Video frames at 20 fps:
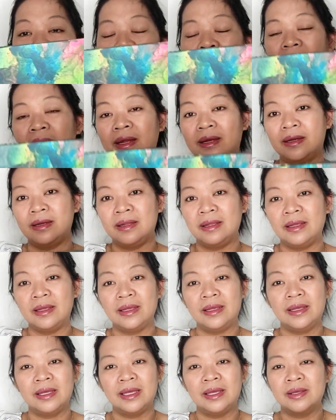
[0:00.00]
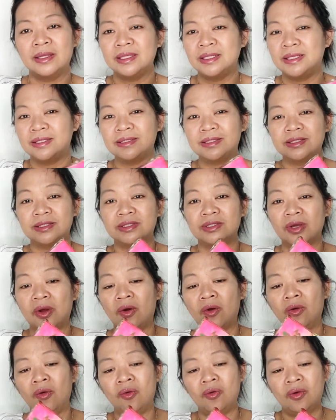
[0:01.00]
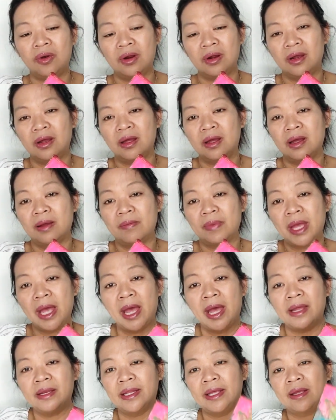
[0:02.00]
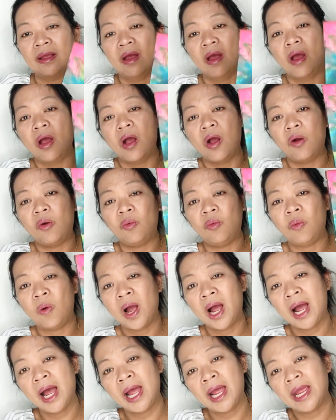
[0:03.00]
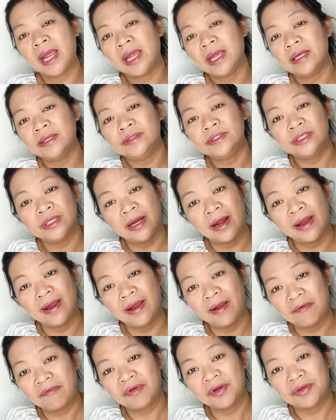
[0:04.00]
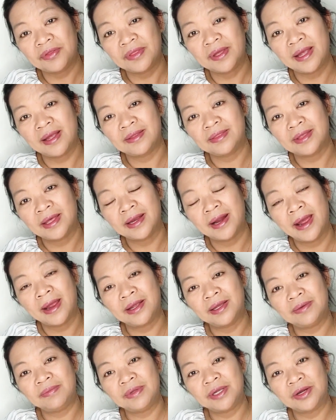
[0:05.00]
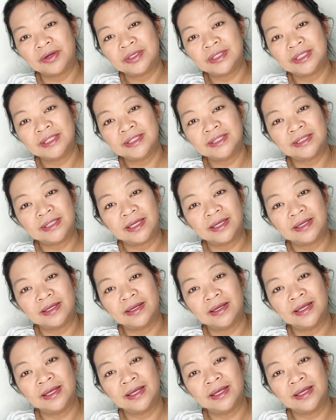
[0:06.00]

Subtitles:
And it is so bad. Like, why did I ever think that I could be artistic?